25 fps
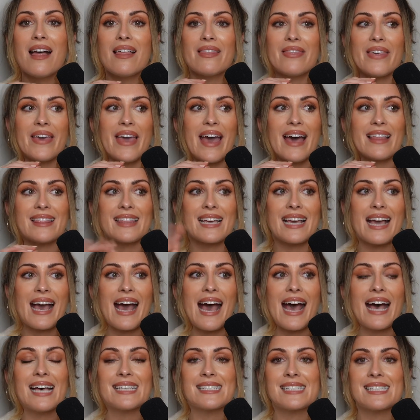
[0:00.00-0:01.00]
They had the
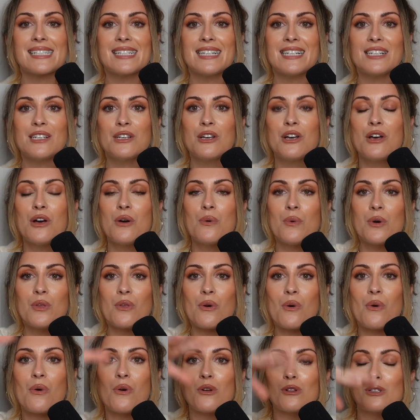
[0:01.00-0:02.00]
castle with
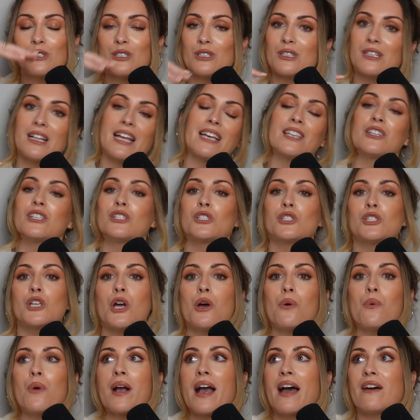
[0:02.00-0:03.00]
all like the
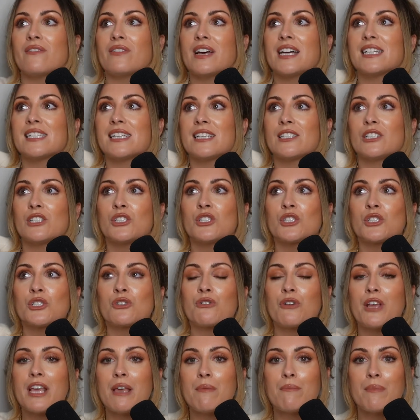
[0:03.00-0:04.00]
snow covered, and a
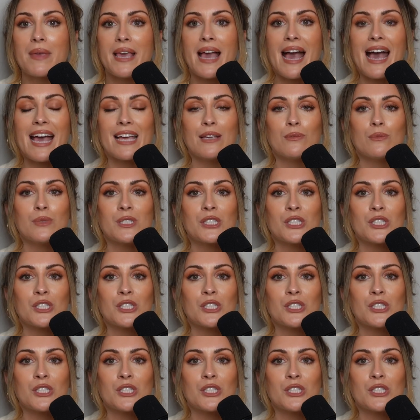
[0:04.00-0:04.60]
screen behind with